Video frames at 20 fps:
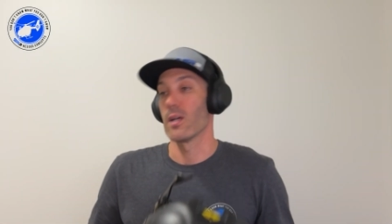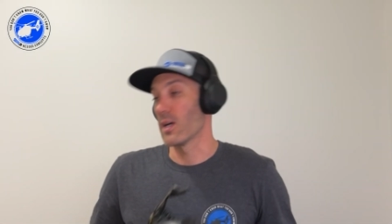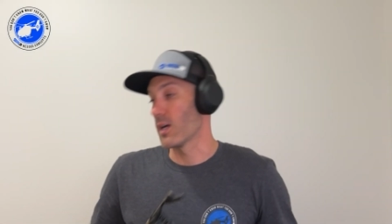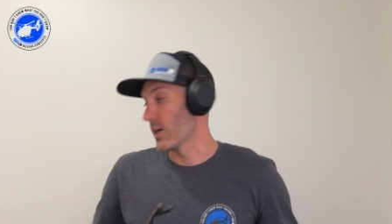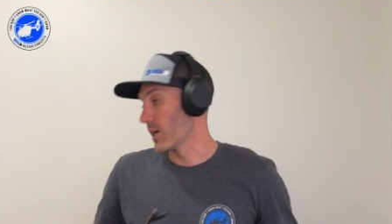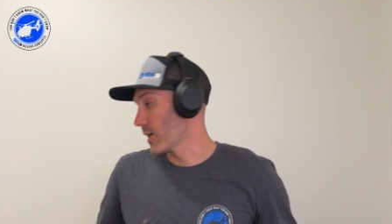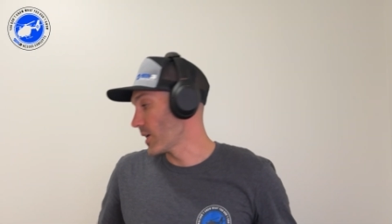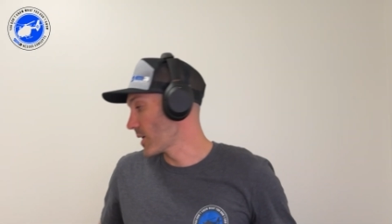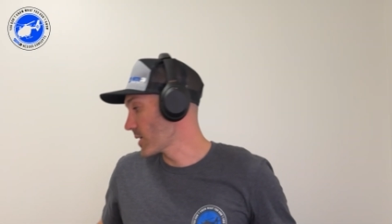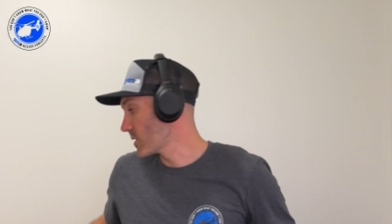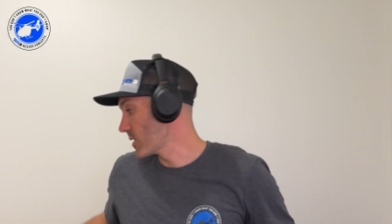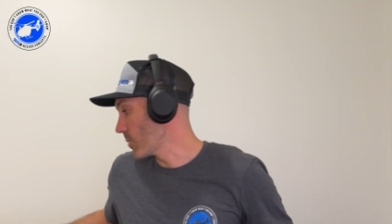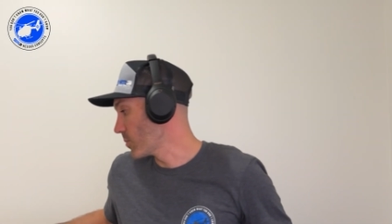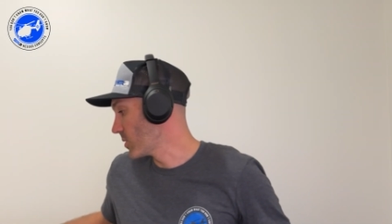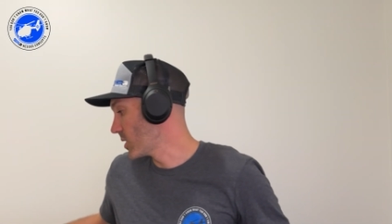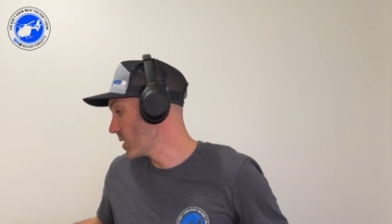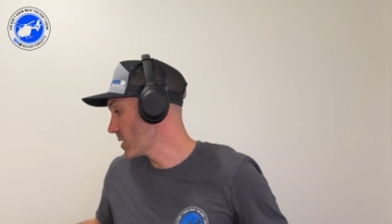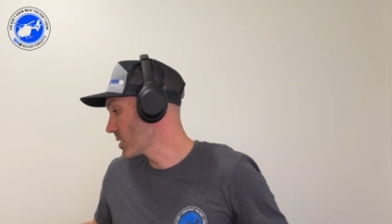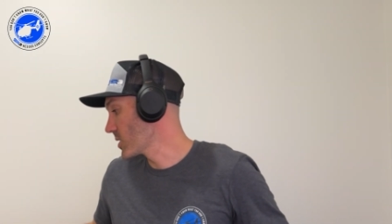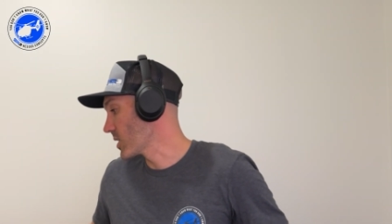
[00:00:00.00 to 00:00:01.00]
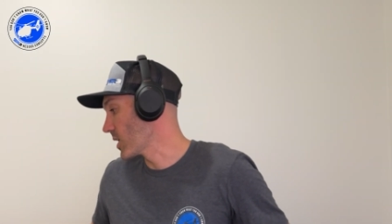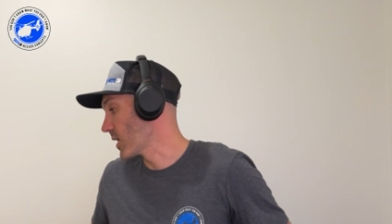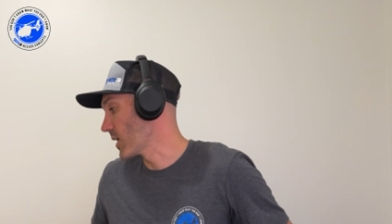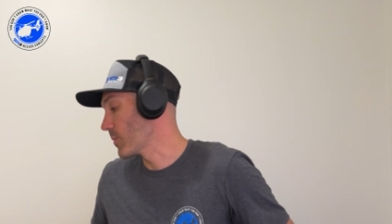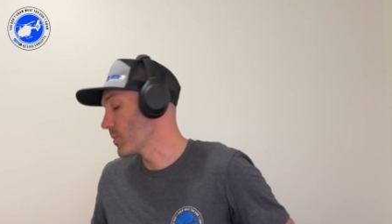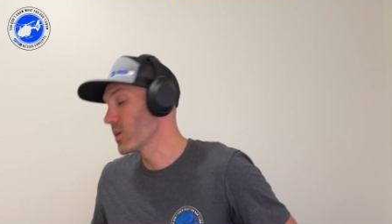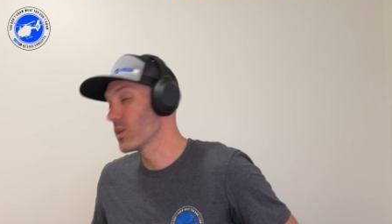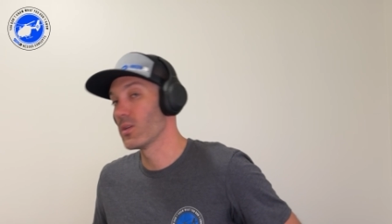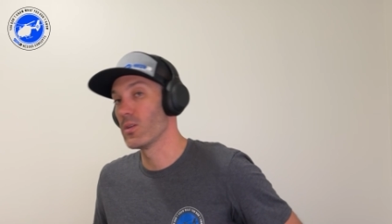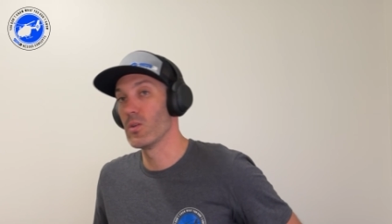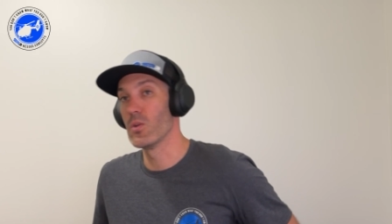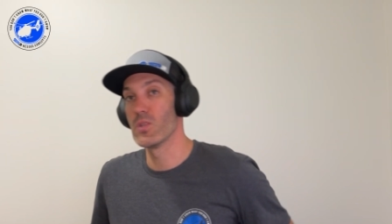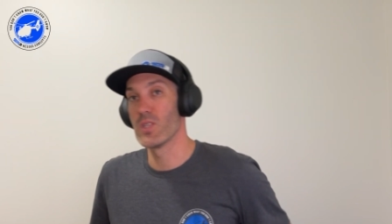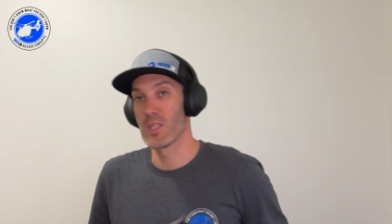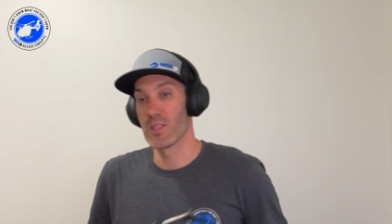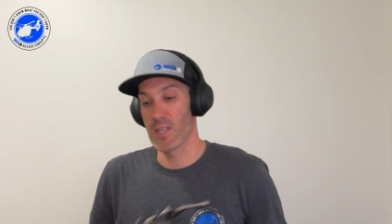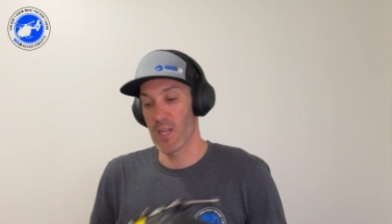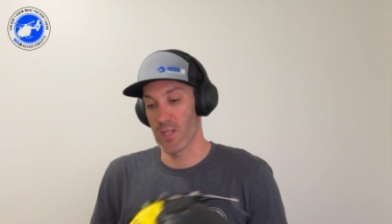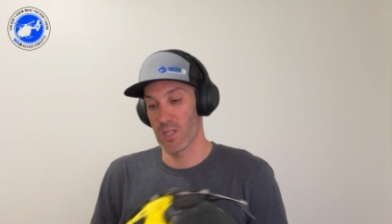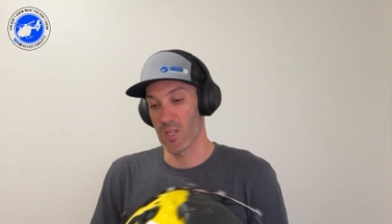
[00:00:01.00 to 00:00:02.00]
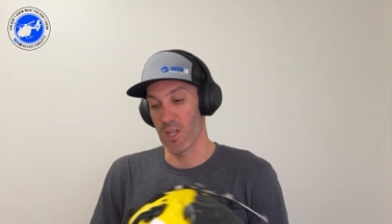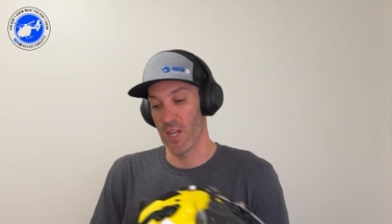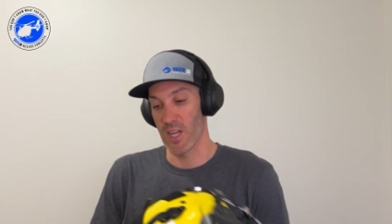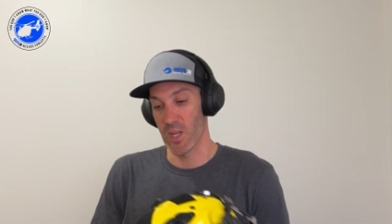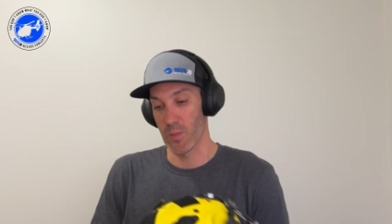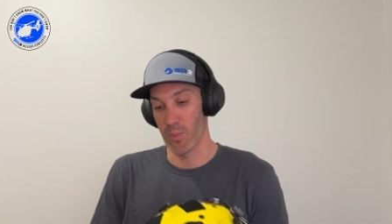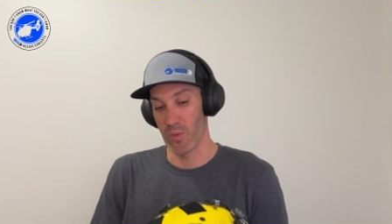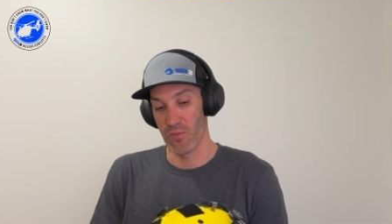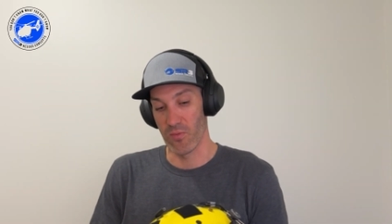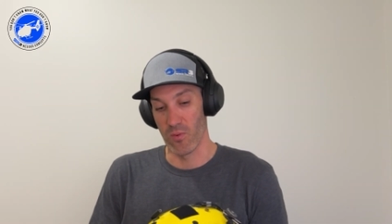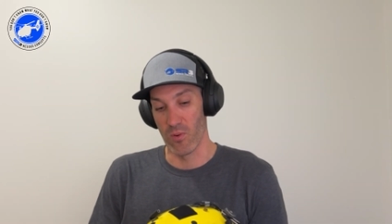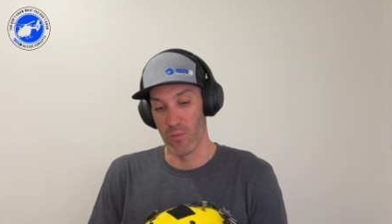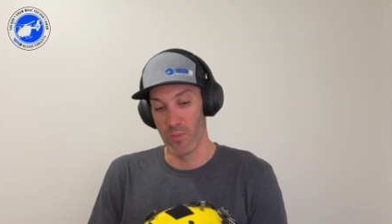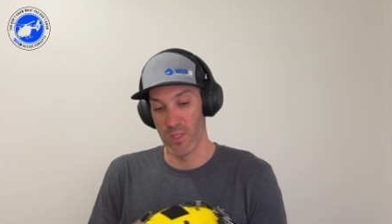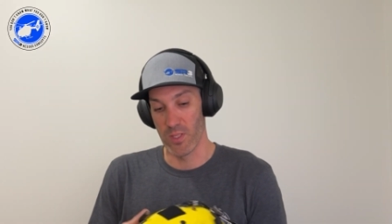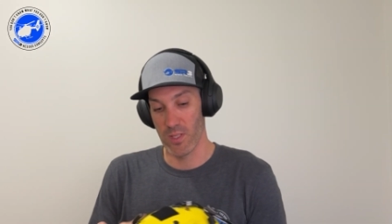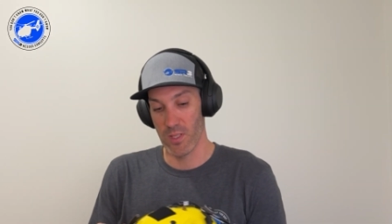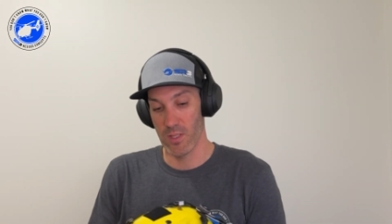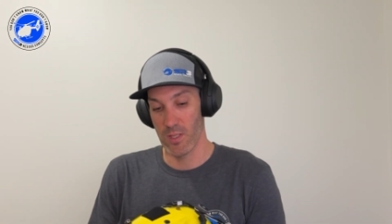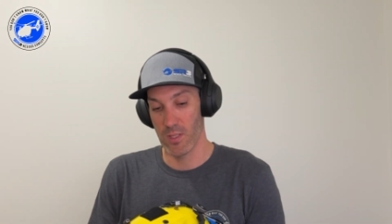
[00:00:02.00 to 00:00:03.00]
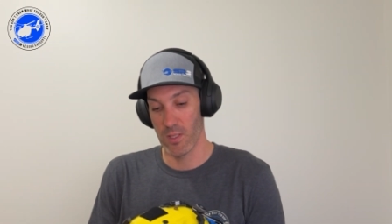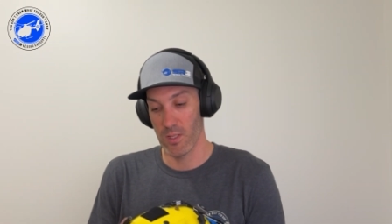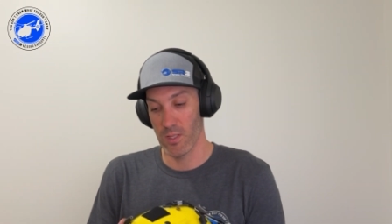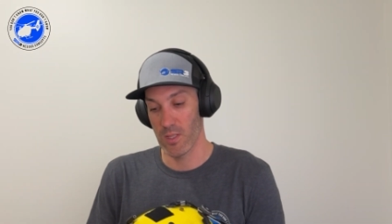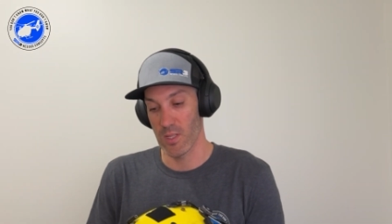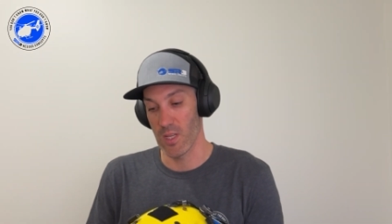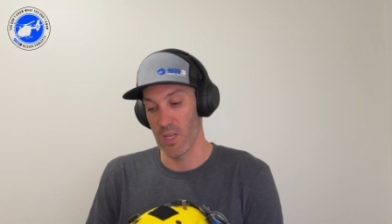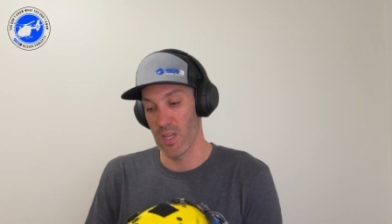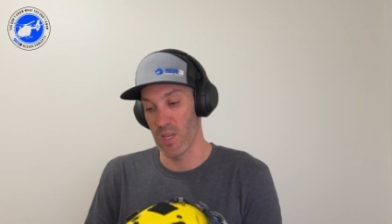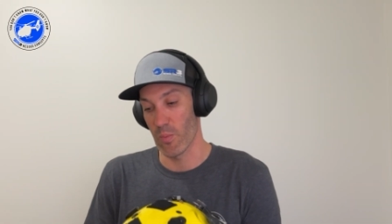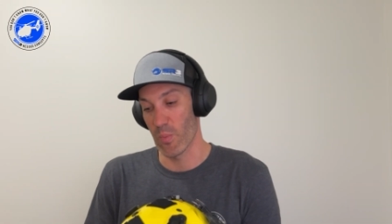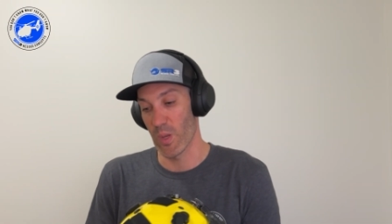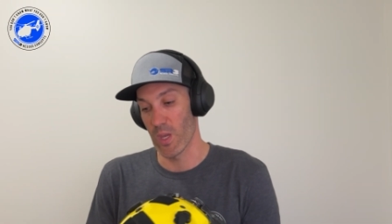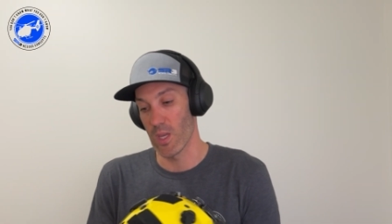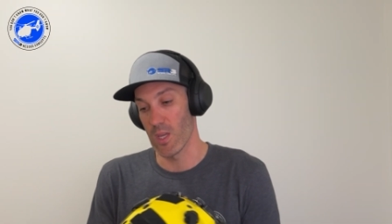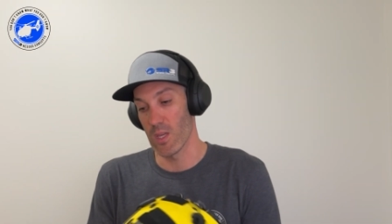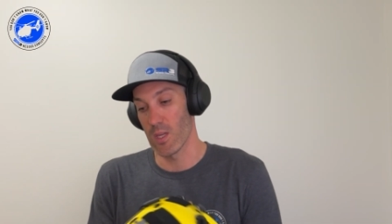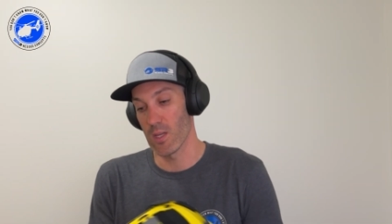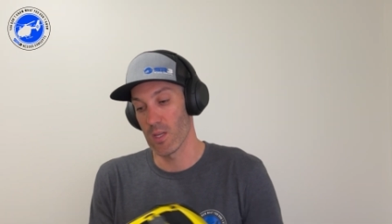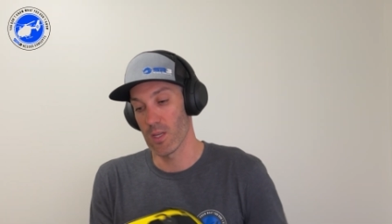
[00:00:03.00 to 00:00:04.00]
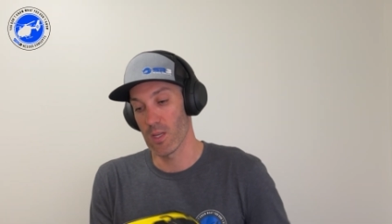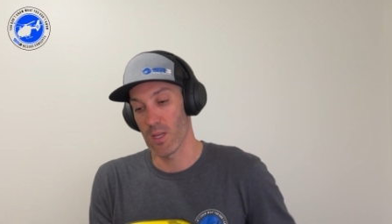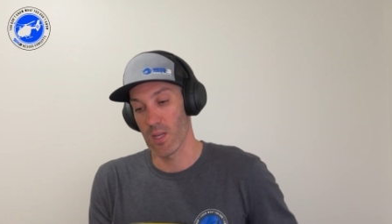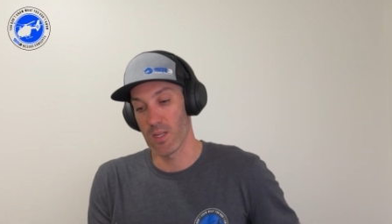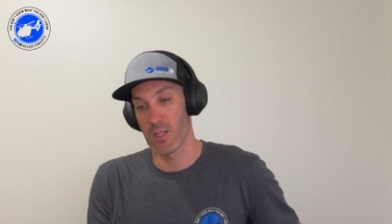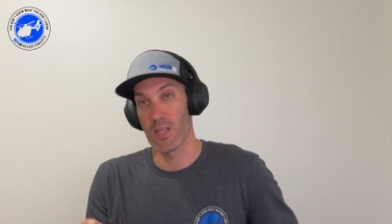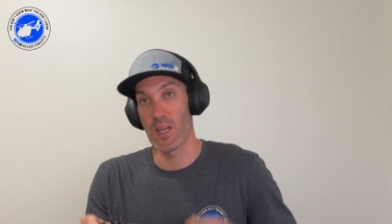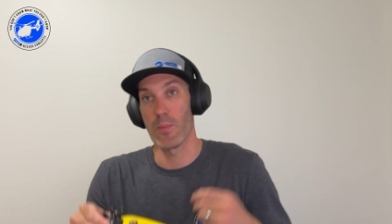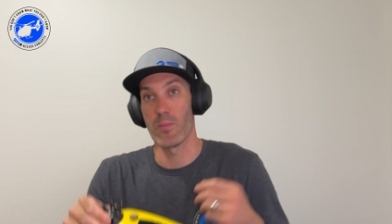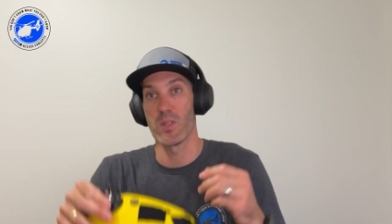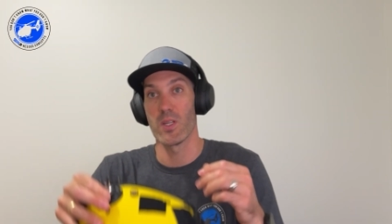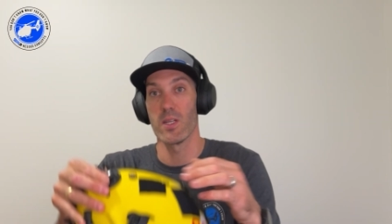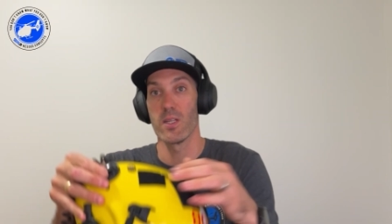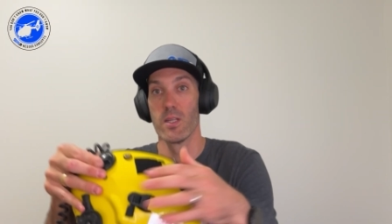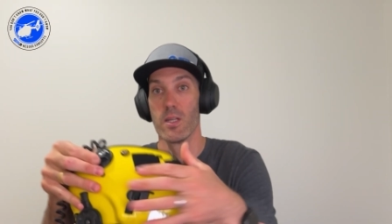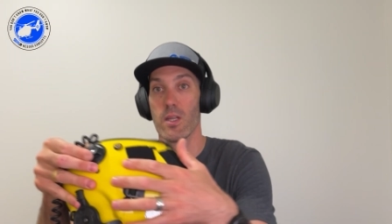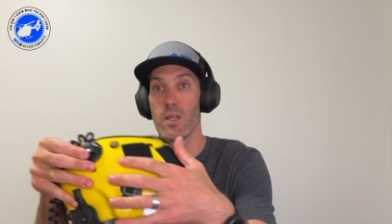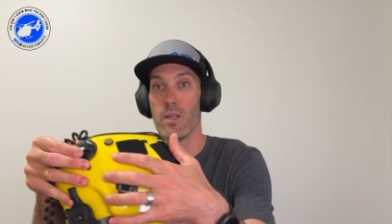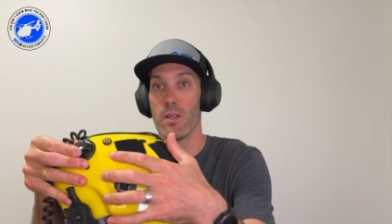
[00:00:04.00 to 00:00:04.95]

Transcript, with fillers: except this time using that Tiger Performance CEP adapter.